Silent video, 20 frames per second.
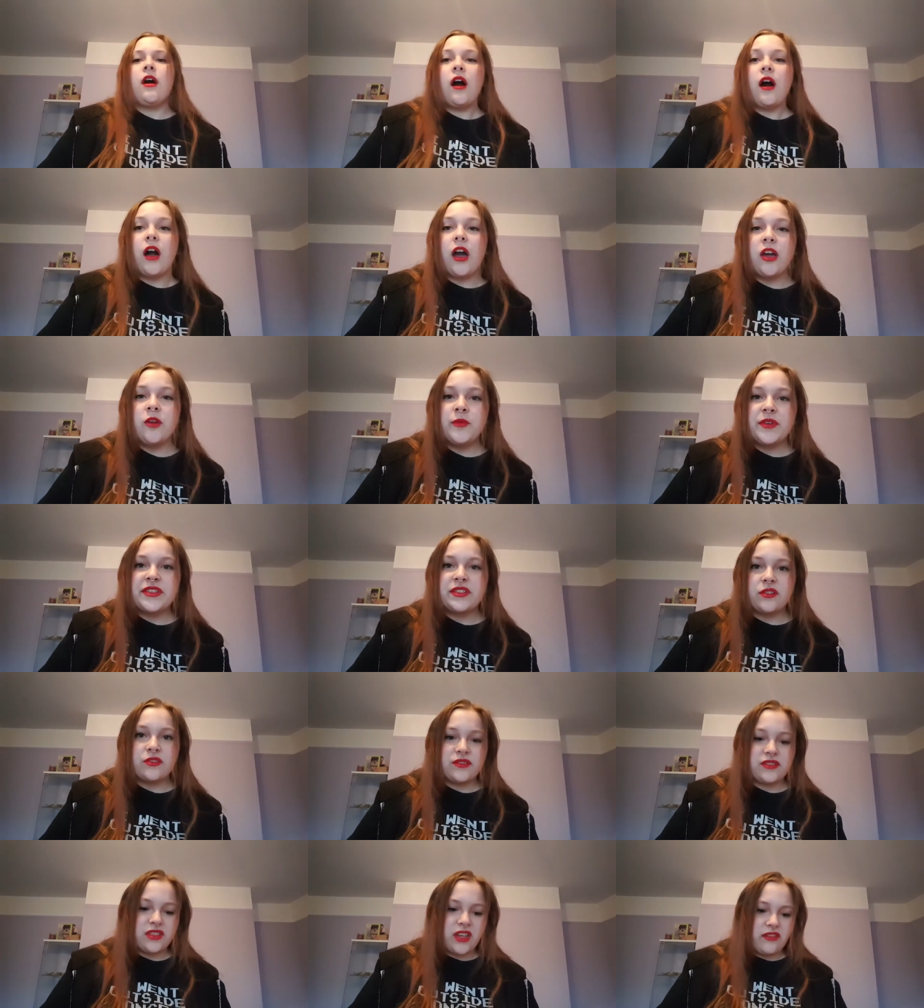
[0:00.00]
I hope it's
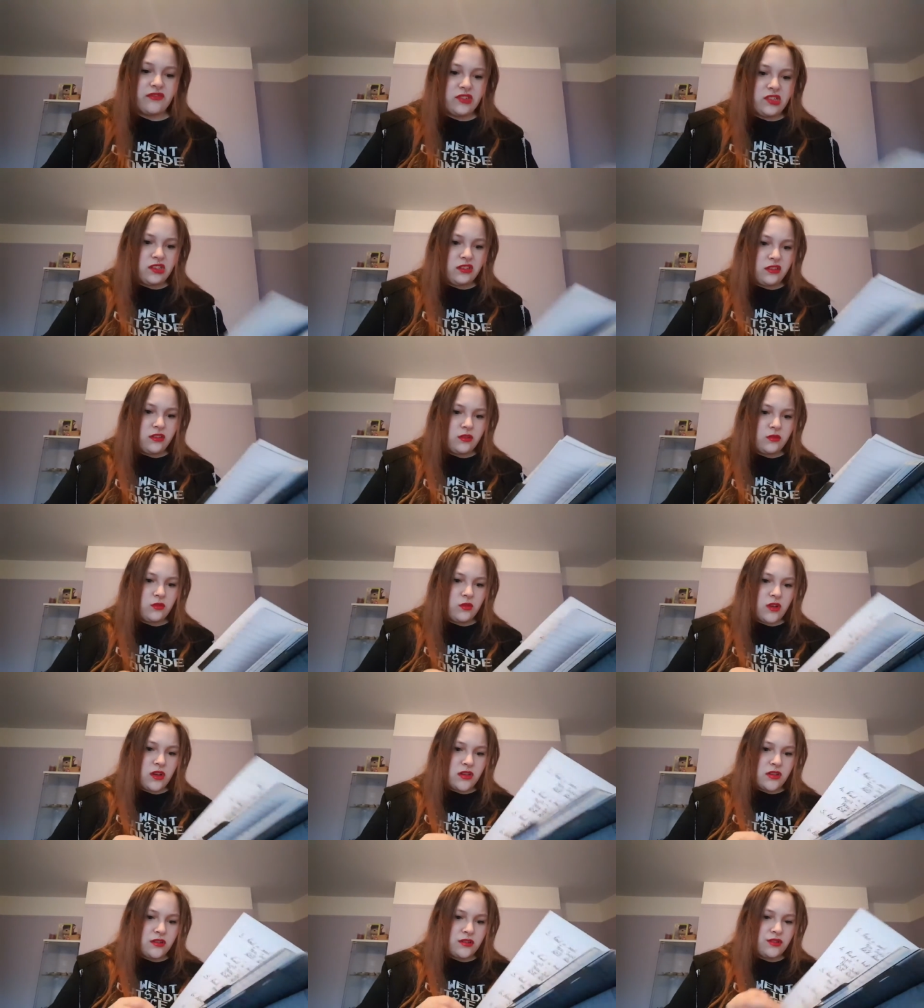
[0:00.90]
not 7.
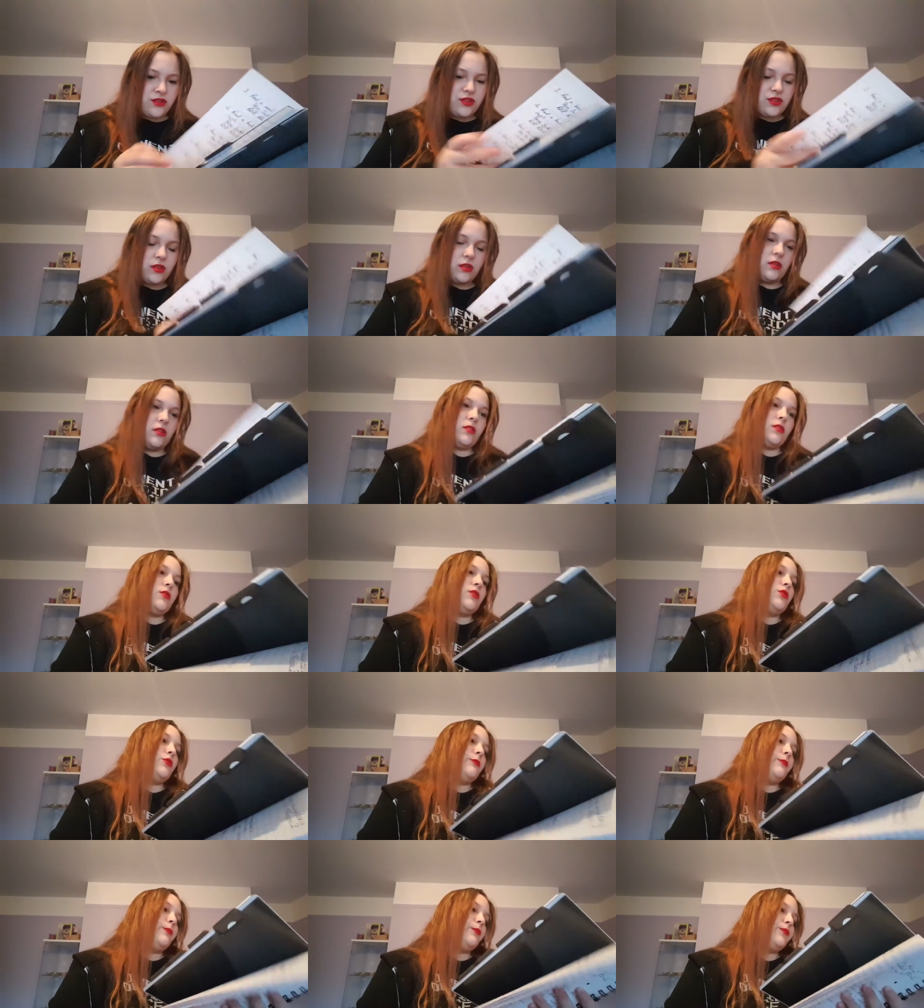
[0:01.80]
1,
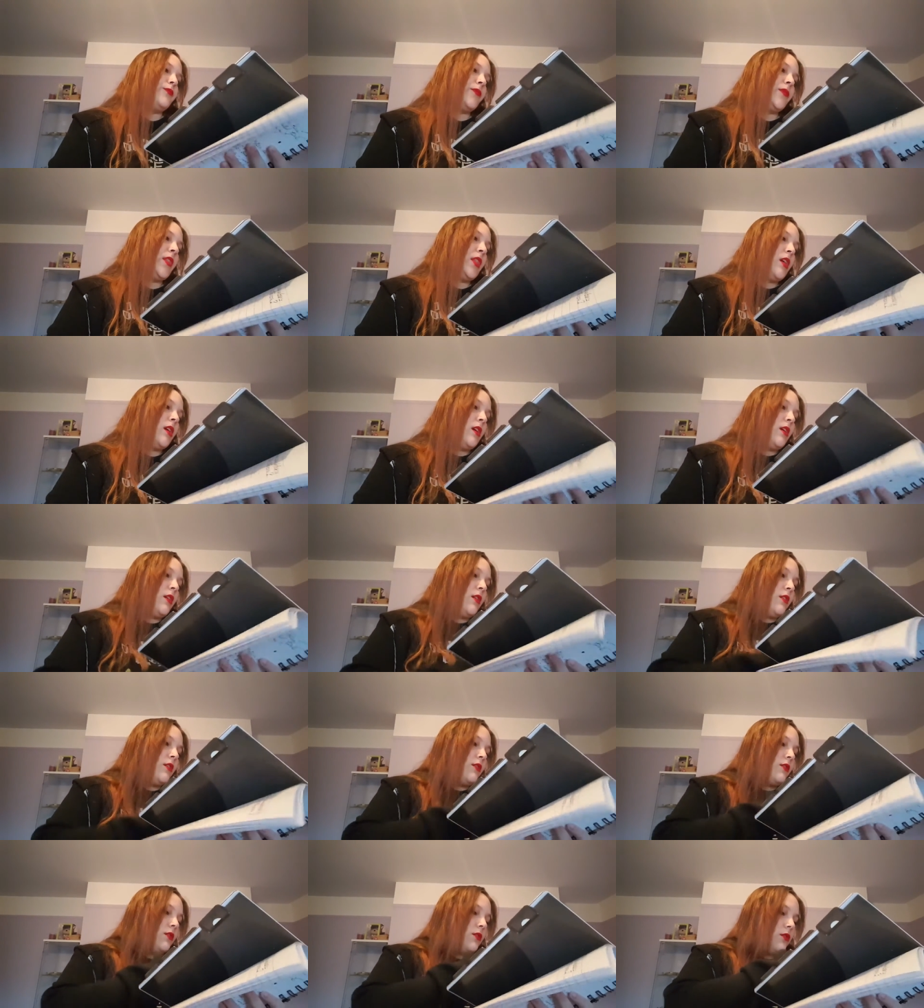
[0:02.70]
2,
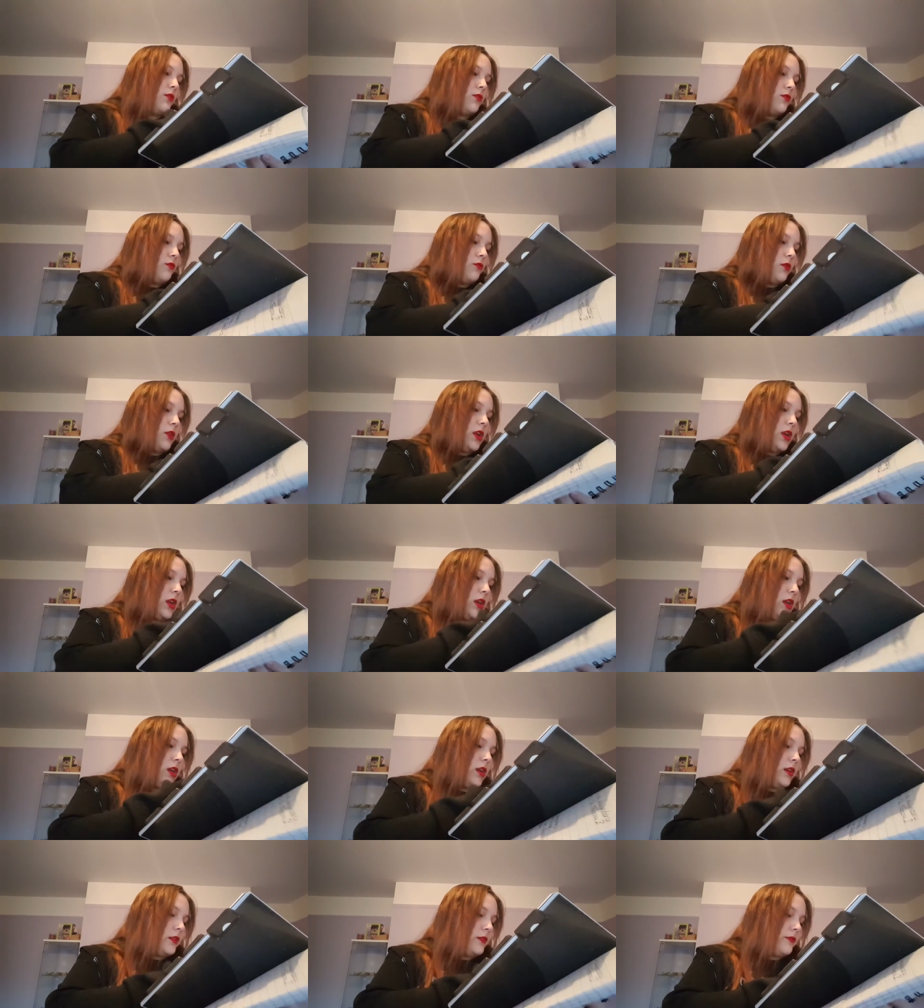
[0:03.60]

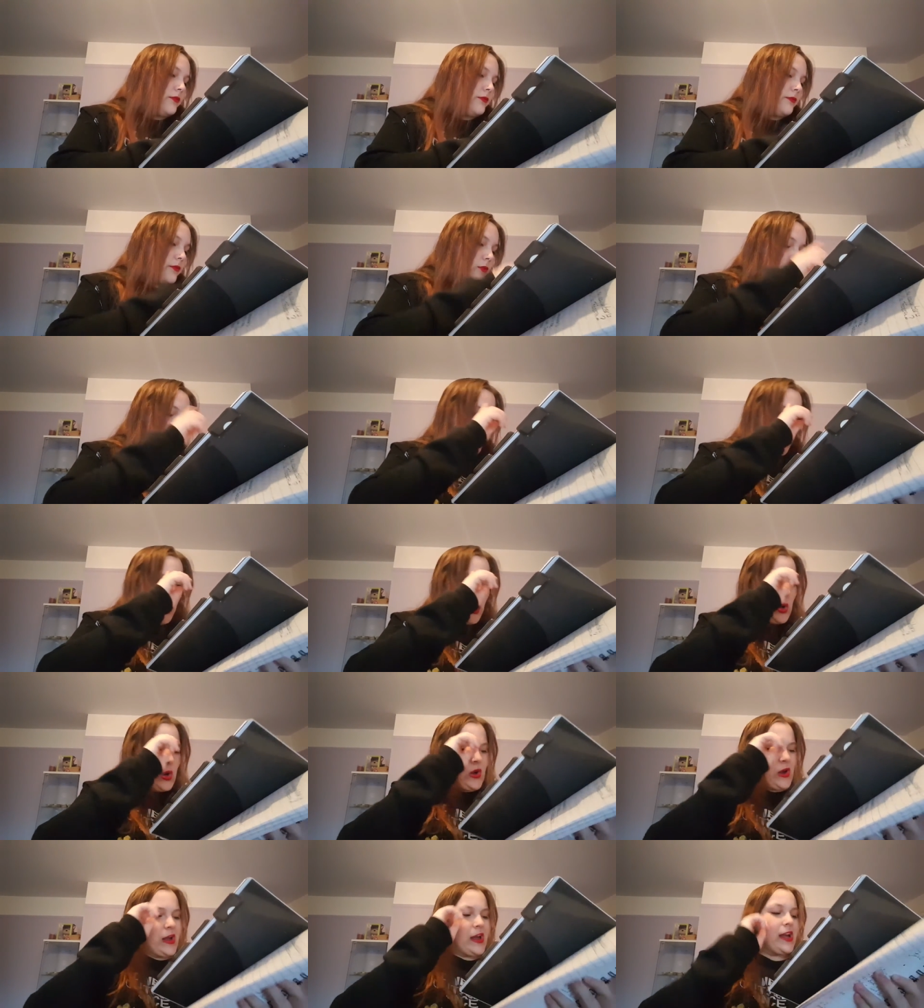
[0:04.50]
3,
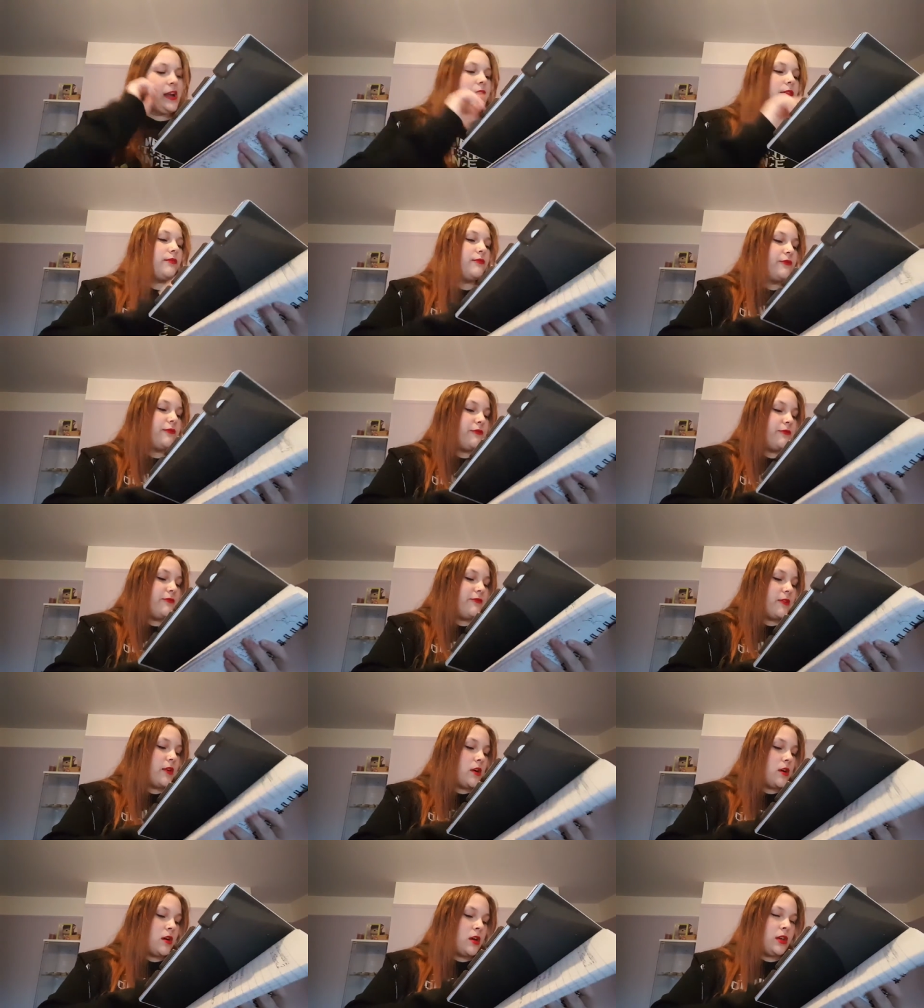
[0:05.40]
4,
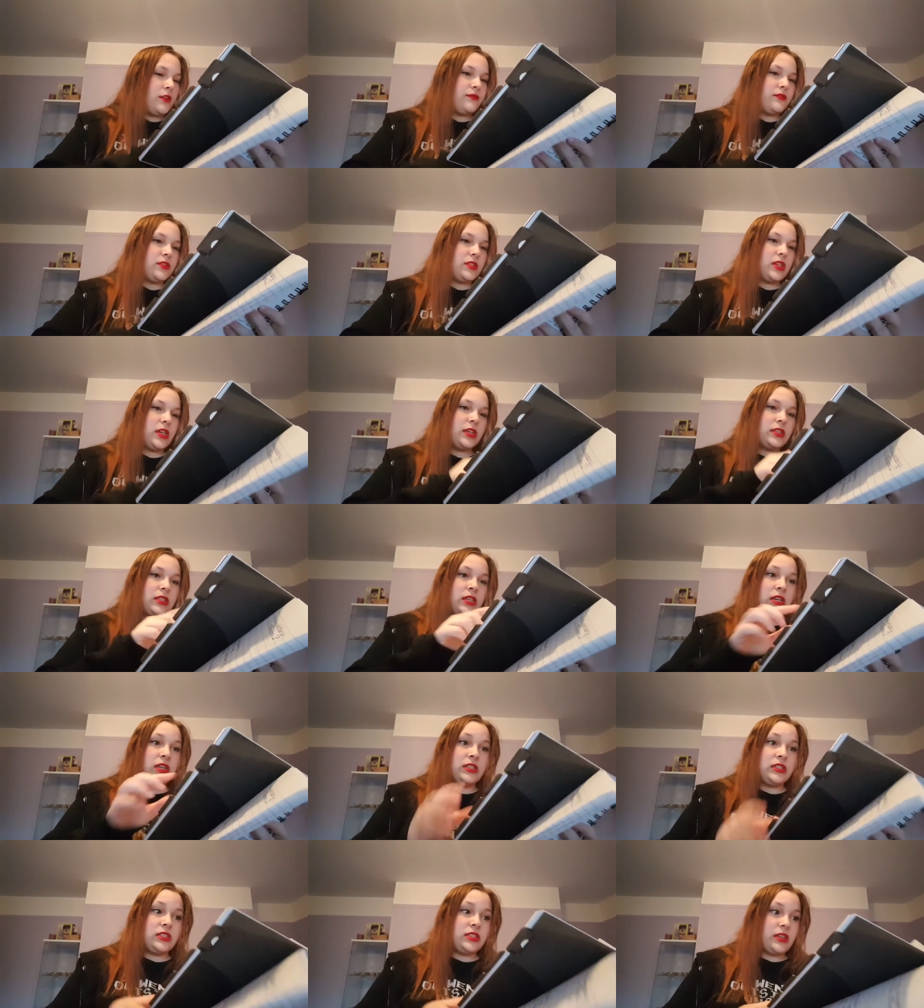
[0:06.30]
5, 6.
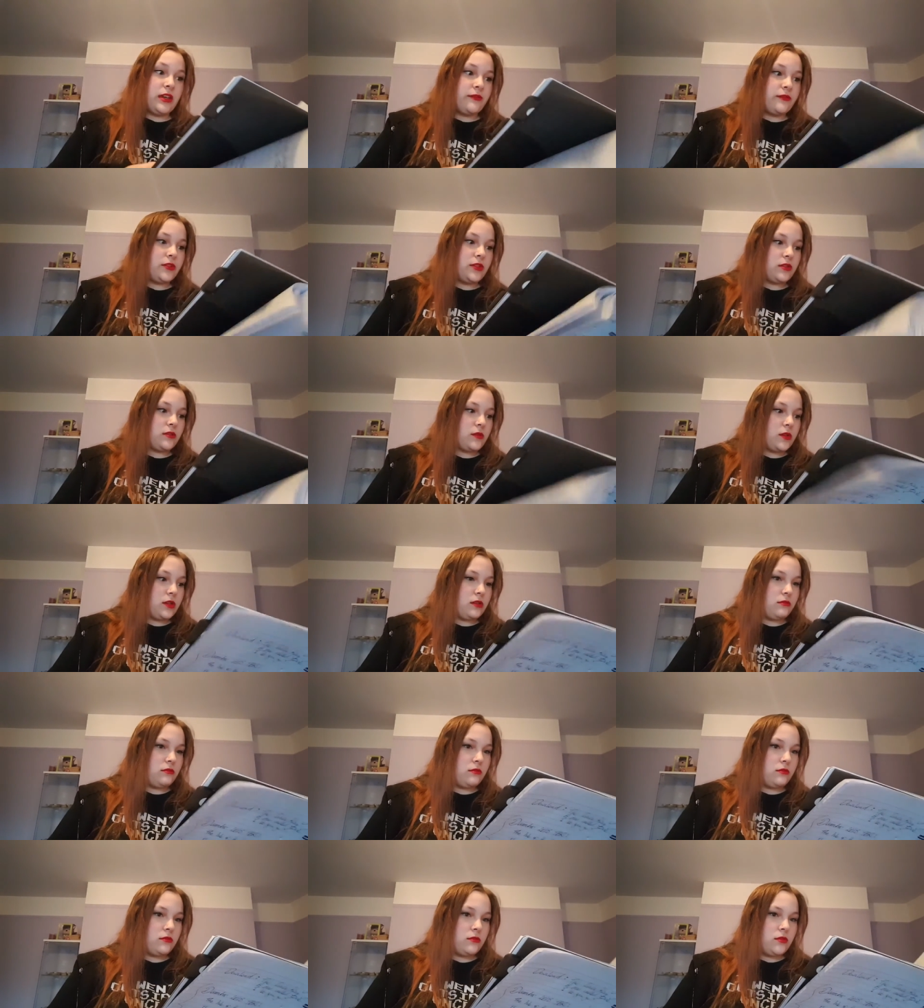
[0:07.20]
That is 7 as
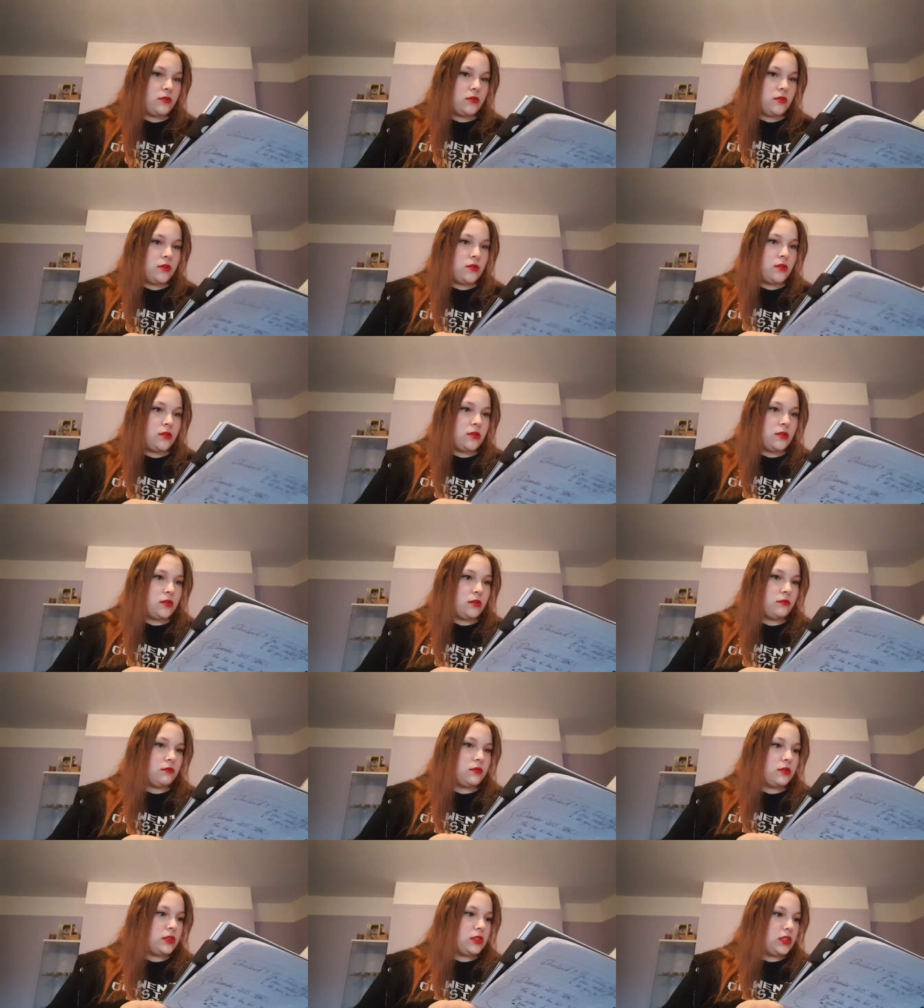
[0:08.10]
well.
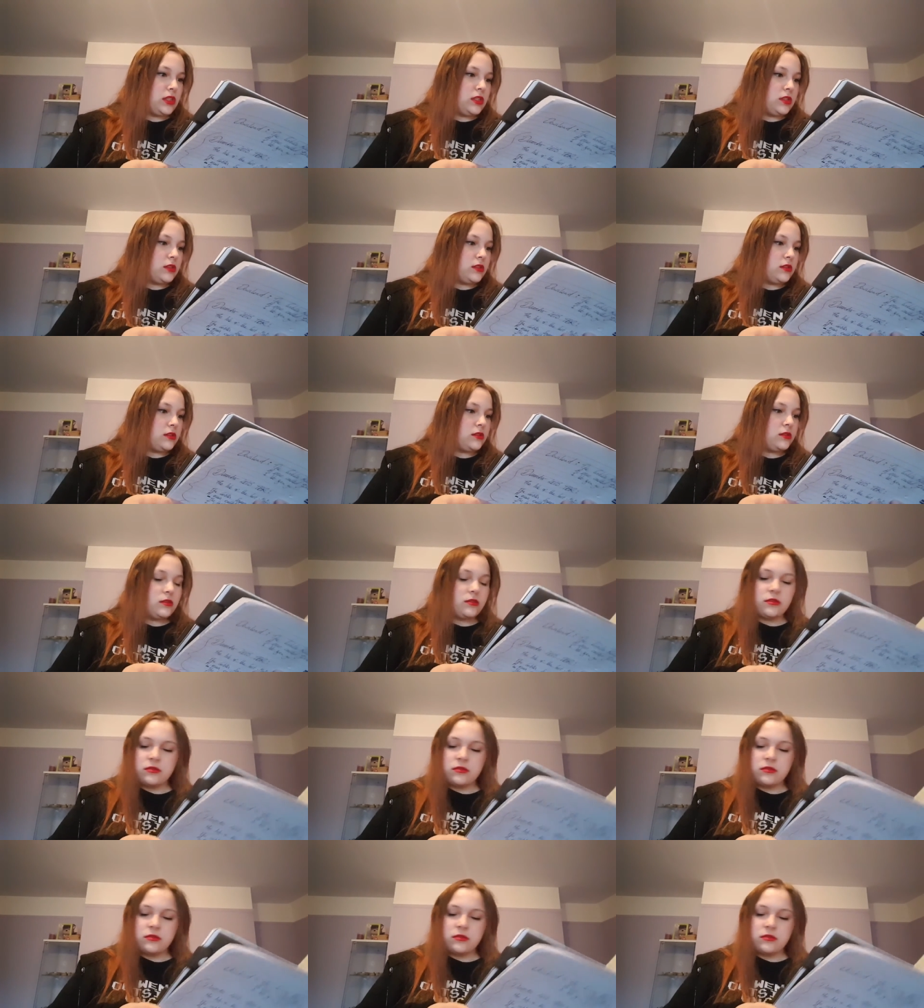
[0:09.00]
Oh dear.